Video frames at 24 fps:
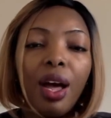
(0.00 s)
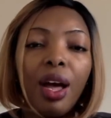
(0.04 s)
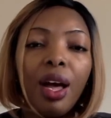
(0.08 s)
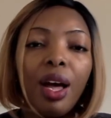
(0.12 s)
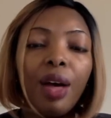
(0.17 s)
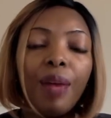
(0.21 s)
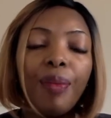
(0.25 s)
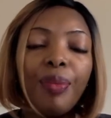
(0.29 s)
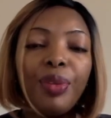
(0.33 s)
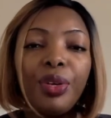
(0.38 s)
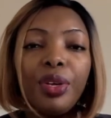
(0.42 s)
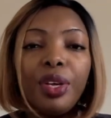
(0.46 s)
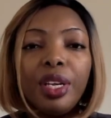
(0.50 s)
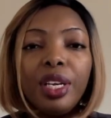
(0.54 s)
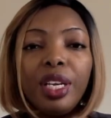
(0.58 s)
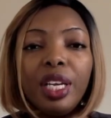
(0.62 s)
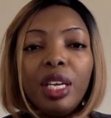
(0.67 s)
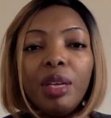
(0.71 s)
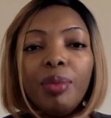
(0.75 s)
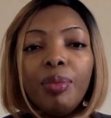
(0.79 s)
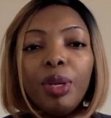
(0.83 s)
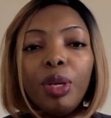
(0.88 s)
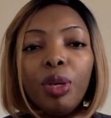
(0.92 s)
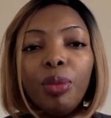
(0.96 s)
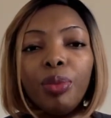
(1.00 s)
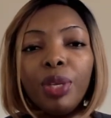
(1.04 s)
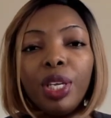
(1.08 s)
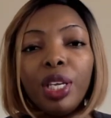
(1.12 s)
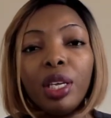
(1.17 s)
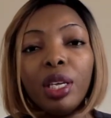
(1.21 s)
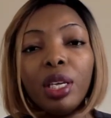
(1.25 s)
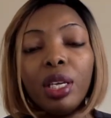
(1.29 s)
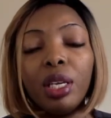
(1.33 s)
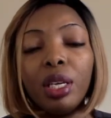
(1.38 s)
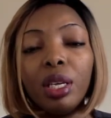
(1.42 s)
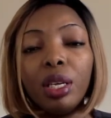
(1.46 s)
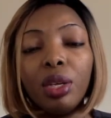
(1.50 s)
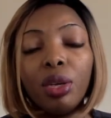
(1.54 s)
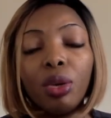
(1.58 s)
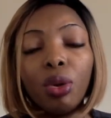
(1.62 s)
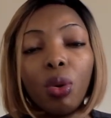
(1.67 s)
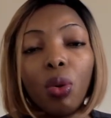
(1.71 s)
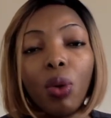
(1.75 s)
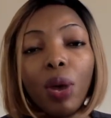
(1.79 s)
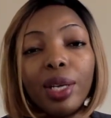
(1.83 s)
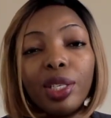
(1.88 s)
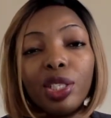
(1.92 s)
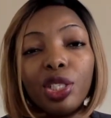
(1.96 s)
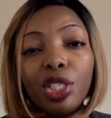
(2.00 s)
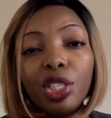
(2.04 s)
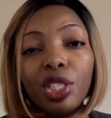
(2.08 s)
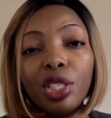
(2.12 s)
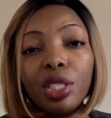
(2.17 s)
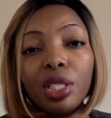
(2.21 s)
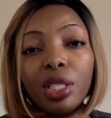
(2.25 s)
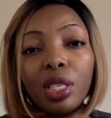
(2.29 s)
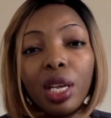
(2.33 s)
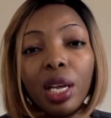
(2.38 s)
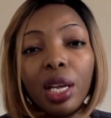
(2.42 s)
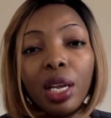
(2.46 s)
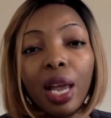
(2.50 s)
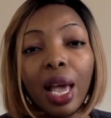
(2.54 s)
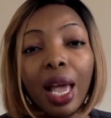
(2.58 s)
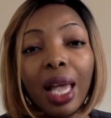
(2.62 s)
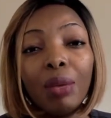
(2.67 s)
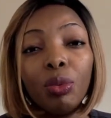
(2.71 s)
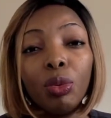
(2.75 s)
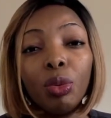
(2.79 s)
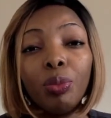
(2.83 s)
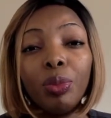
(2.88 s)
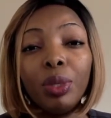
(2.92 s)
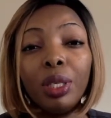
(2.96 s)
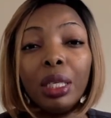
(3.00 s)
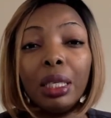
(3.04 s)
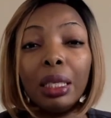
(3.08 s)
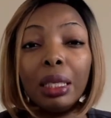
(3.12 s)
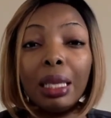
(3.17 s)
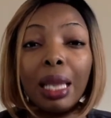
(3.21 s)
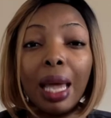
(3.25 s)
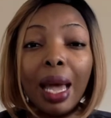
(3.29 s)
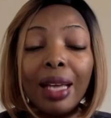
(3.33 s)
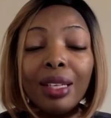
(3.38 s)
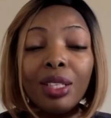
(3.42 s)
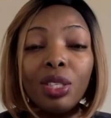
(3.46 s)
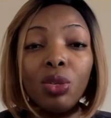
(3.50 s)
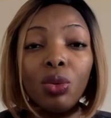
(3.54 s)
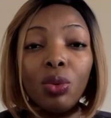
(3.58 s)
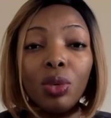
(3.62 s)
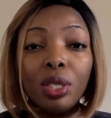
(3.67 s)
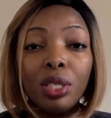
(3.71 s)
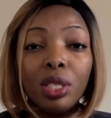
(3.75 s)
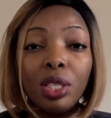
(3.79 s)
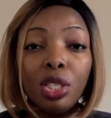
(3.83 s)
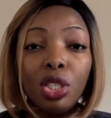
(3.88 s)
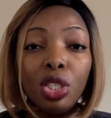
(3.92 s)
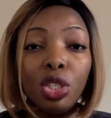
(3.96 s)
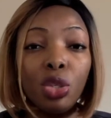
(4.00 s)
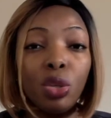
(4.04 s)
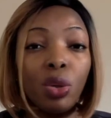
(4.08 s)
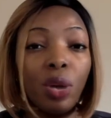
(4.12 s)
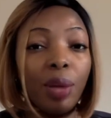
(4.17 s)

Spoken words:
You can email me your questions, and I will be glad to assist you.